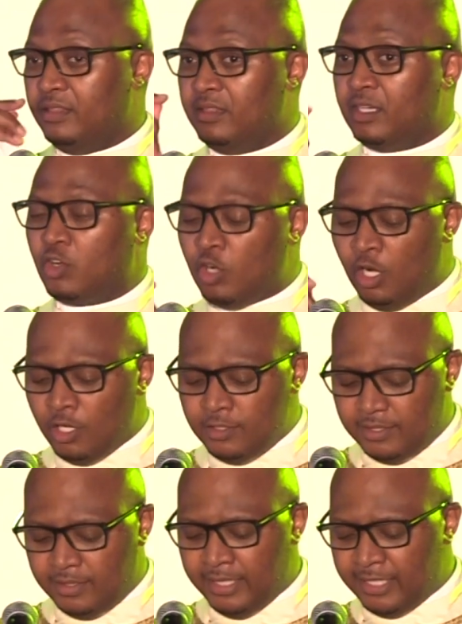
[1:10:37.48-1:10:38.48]
The
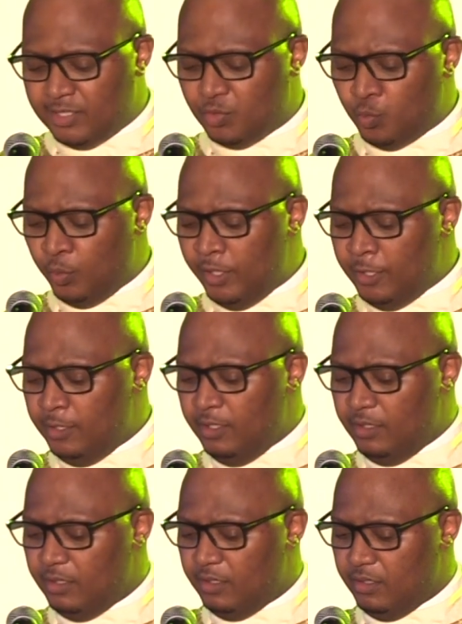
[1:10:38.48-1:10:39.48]
God that we
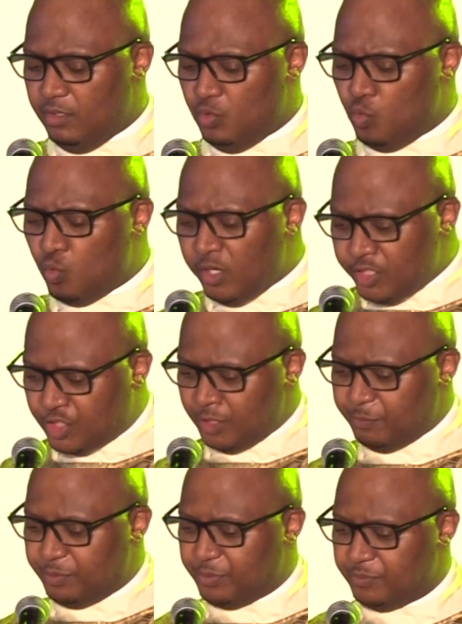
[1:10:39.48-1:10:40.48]

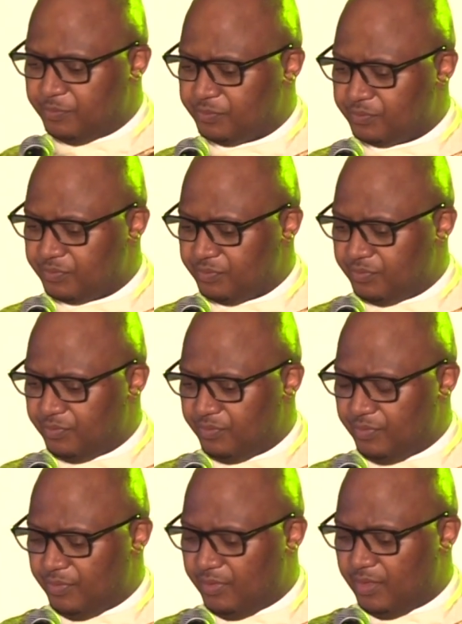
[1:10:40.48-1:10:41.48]
worship,
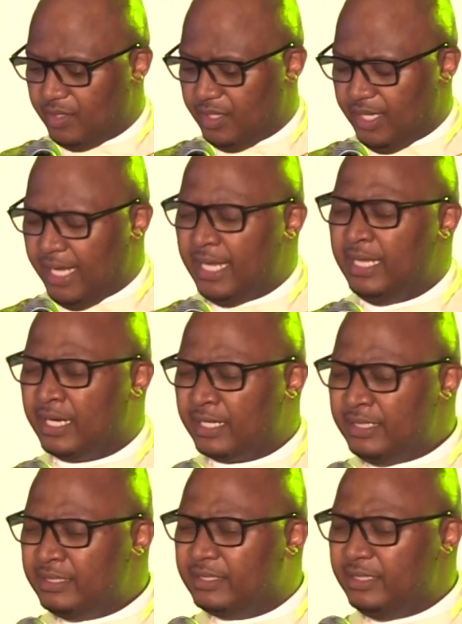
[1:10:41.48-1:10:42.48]
and the
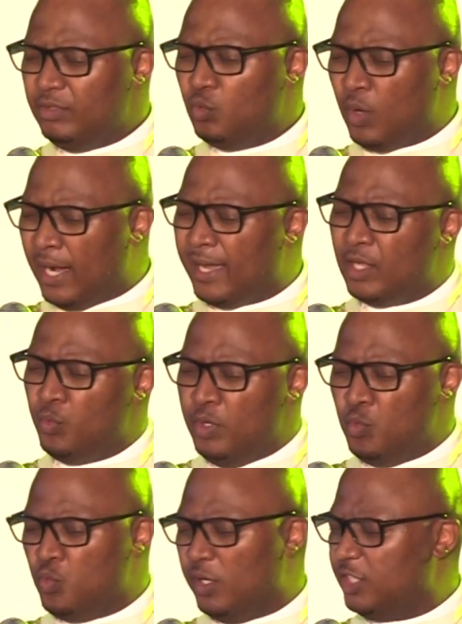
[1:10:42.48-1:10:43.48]
reason why
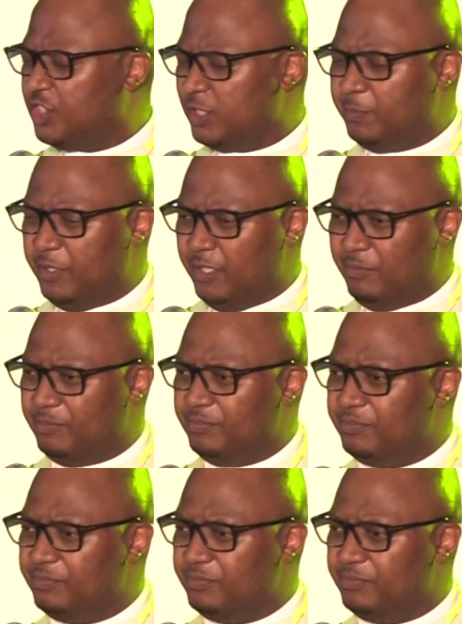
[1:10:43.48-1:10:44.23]
we worship him,